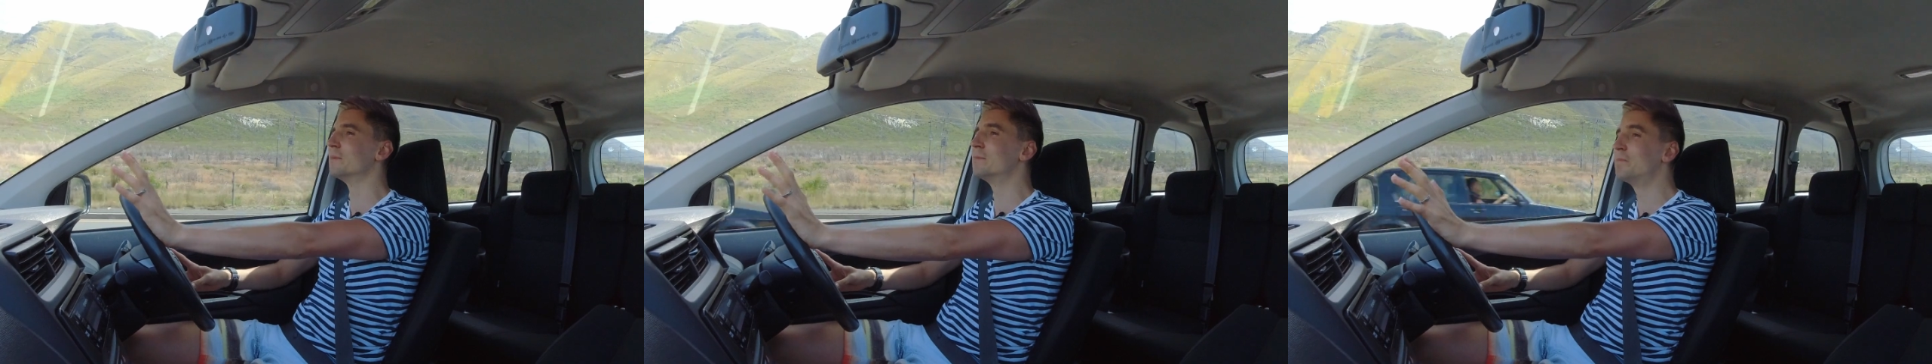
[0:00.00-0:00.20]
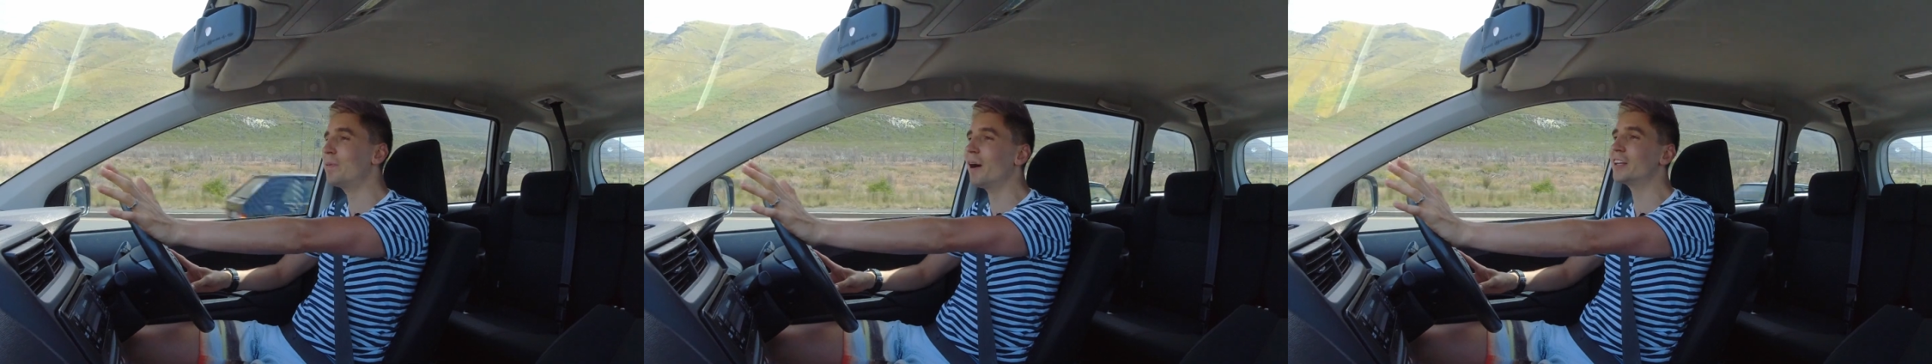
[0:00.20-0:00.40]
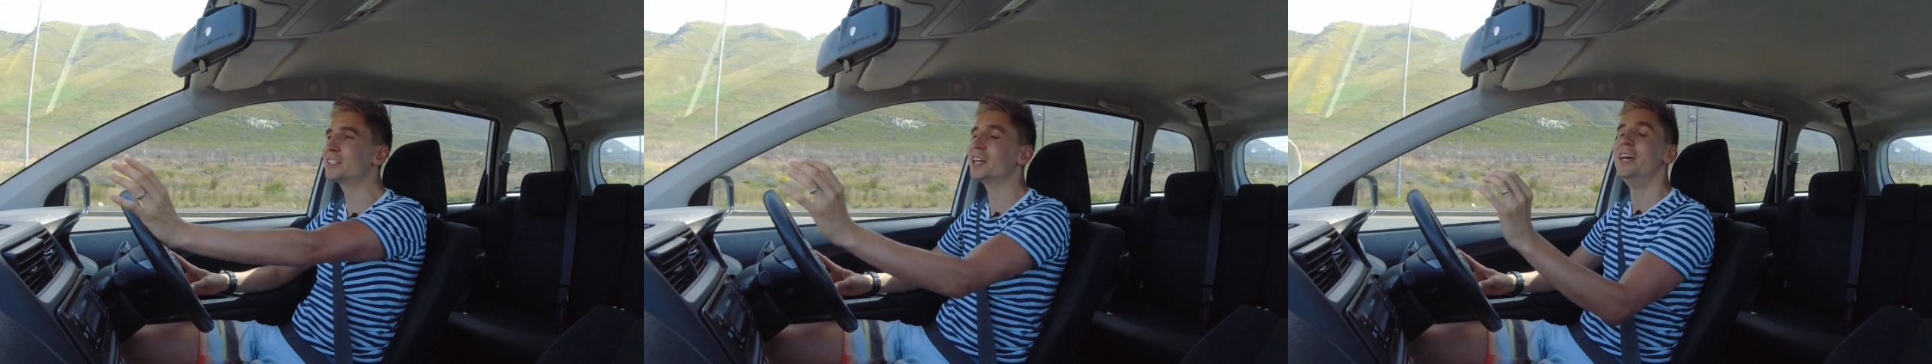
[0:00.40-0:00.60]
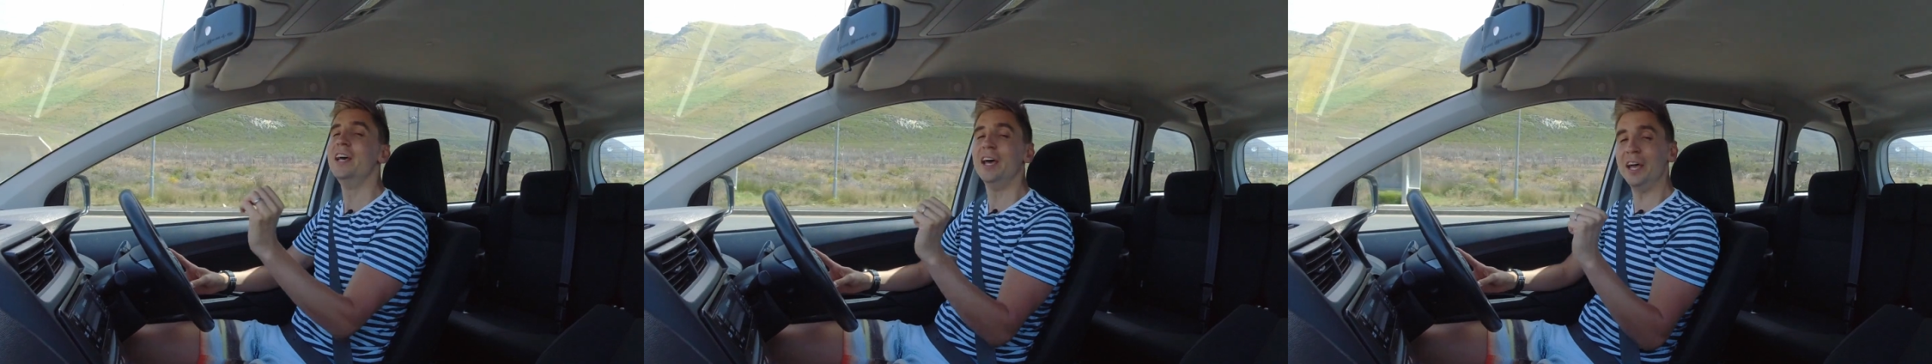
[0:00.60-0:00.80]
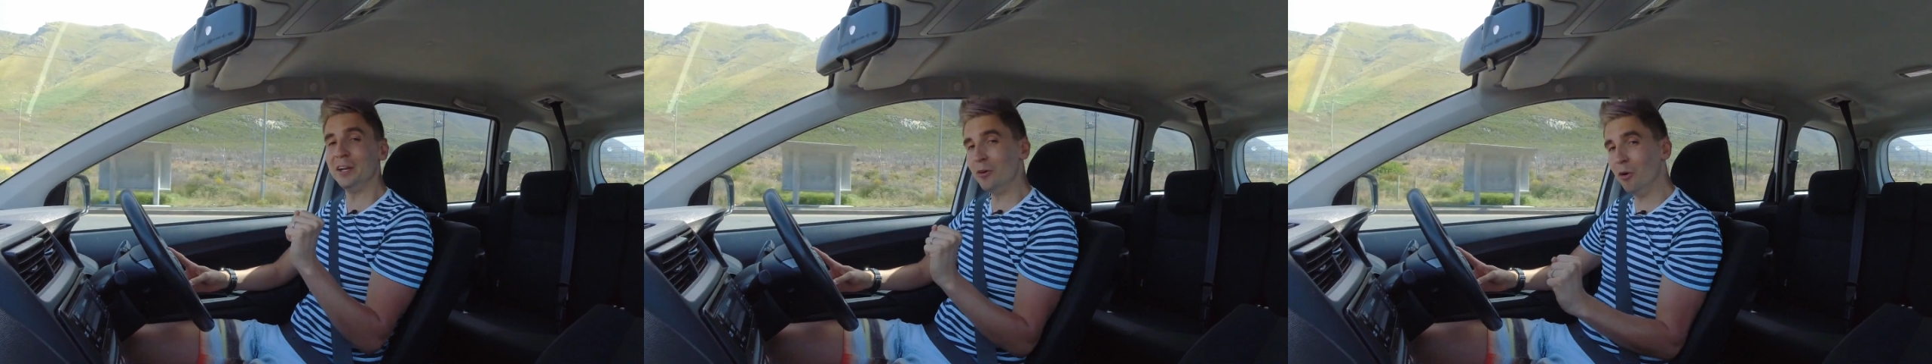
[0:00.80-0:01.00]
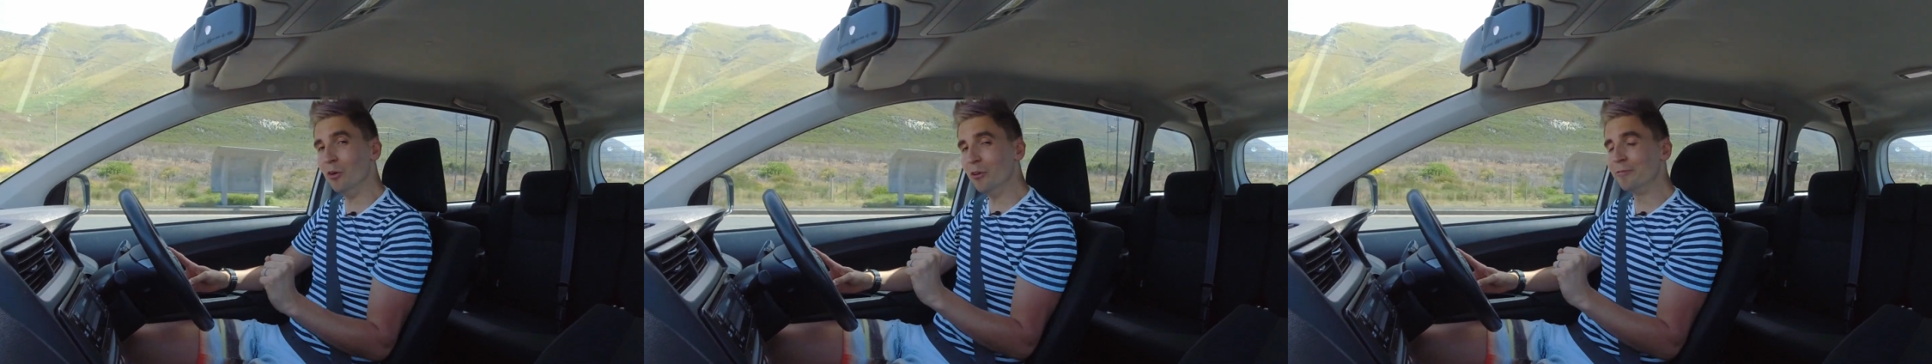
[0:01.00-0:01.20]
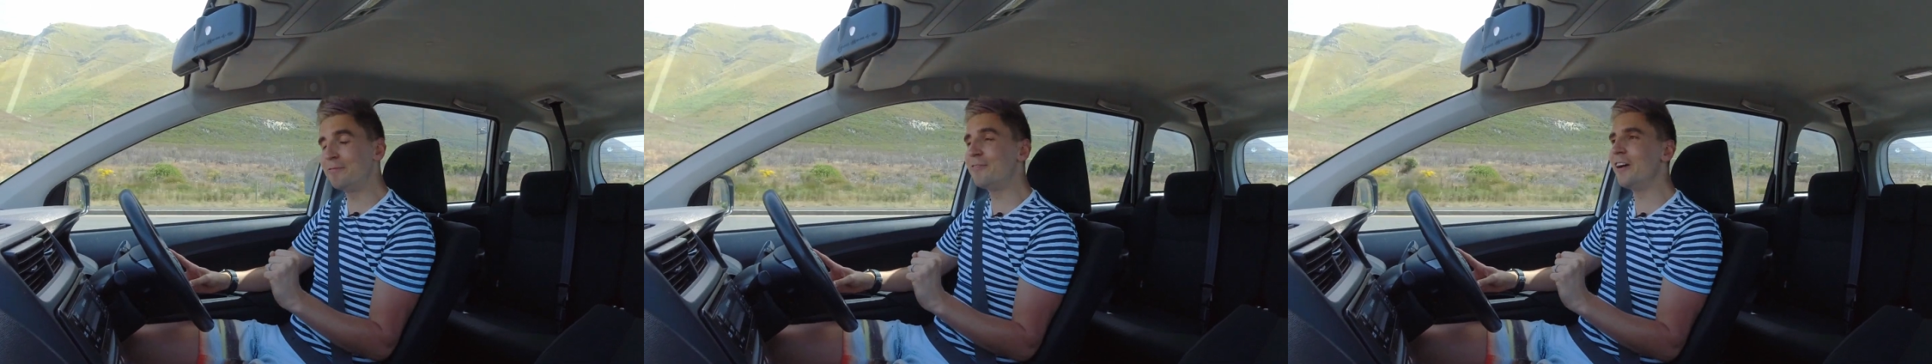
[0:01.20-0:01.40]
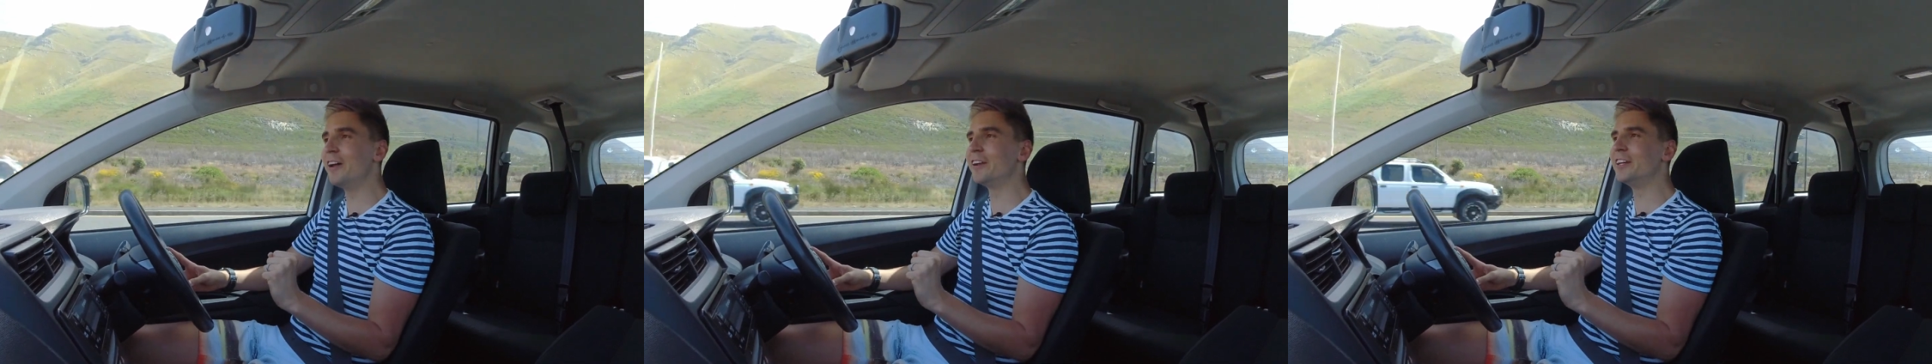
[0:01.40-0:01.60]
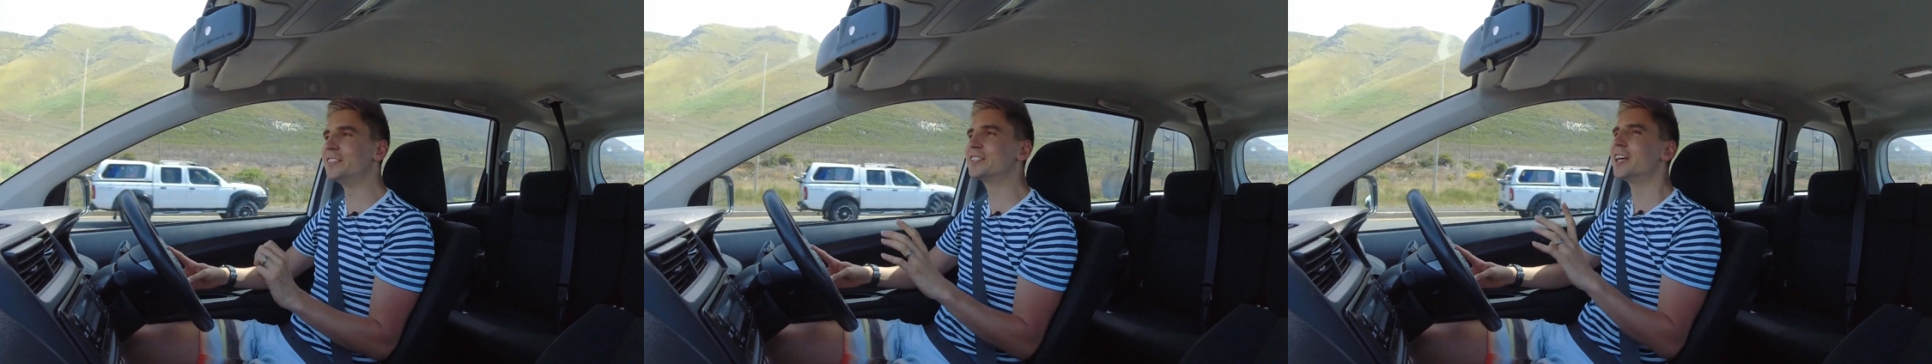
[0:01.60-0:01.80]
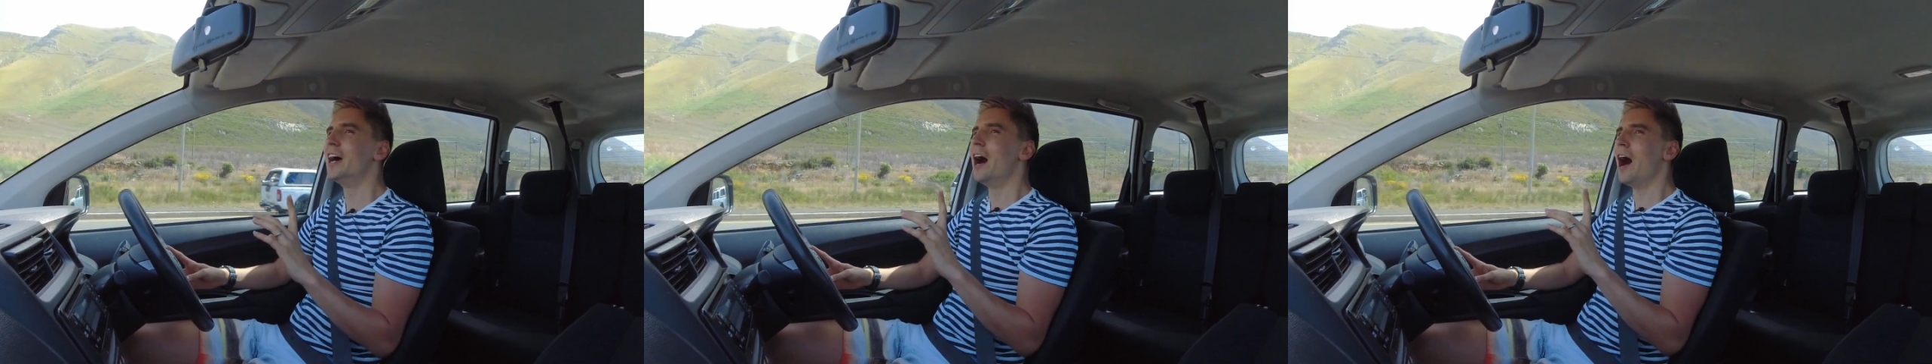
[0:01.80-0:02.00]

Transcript: but in all fairness,